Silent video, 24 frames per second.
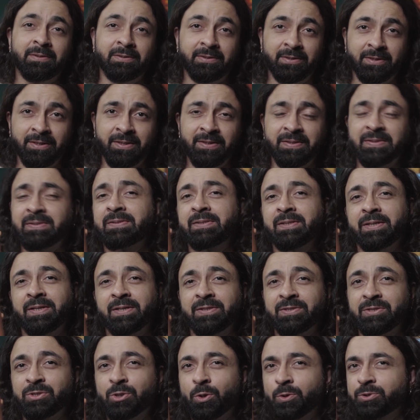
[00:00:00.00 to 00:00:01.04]
This
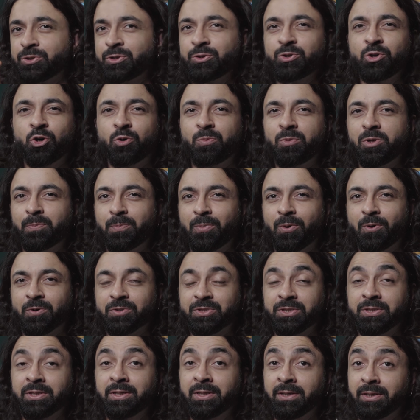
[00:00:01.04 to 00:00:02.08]
is not a normal
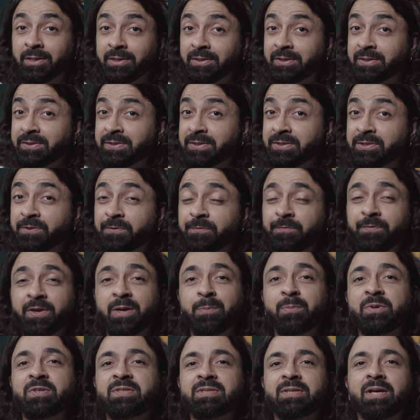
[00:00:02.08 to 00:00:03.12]
pot. This is the
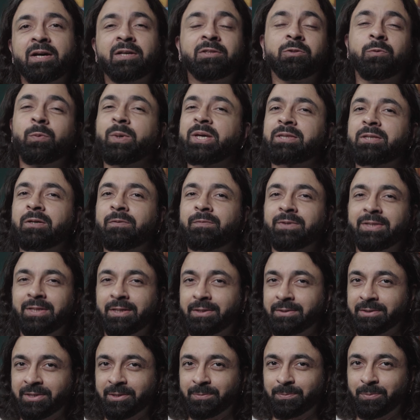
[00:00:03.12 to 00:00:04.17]
famous Advaita
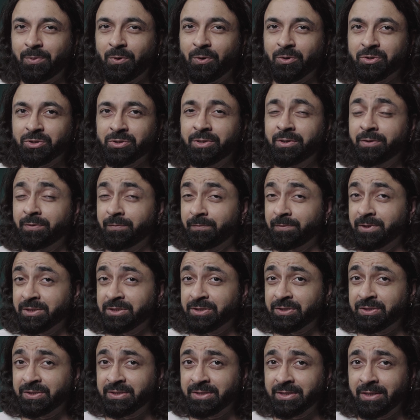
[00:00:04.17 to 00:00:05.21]
Vedanta pot, which
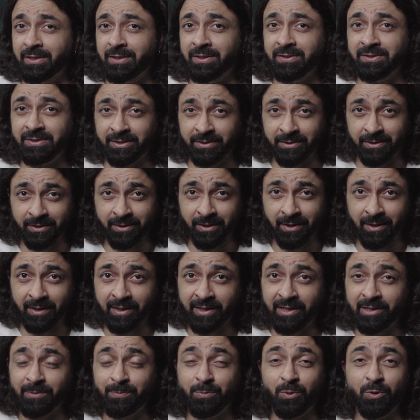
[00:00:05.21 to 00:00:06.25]
stars in the
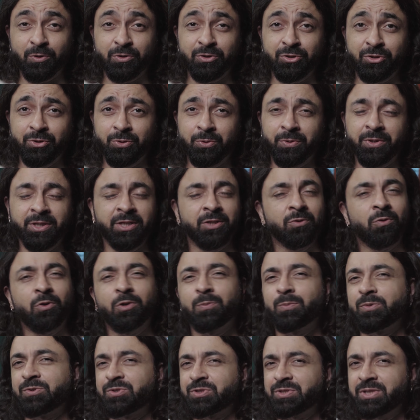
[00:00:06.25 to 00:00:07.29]
clay and pot story in
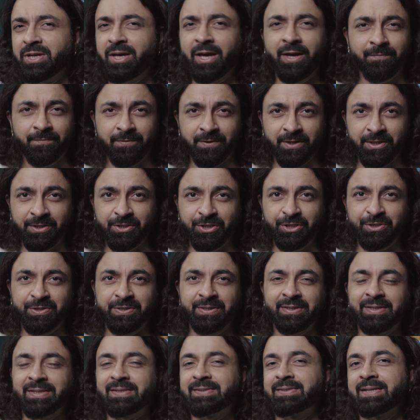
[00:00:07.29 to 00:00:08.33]
almost every
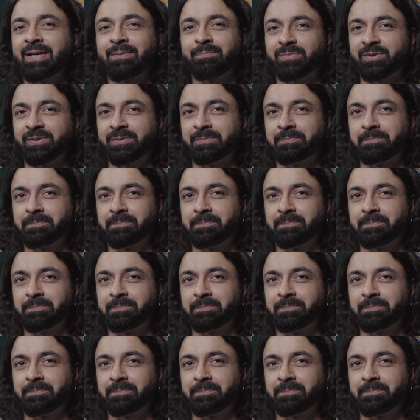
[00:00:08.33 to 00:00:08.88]
teaching example.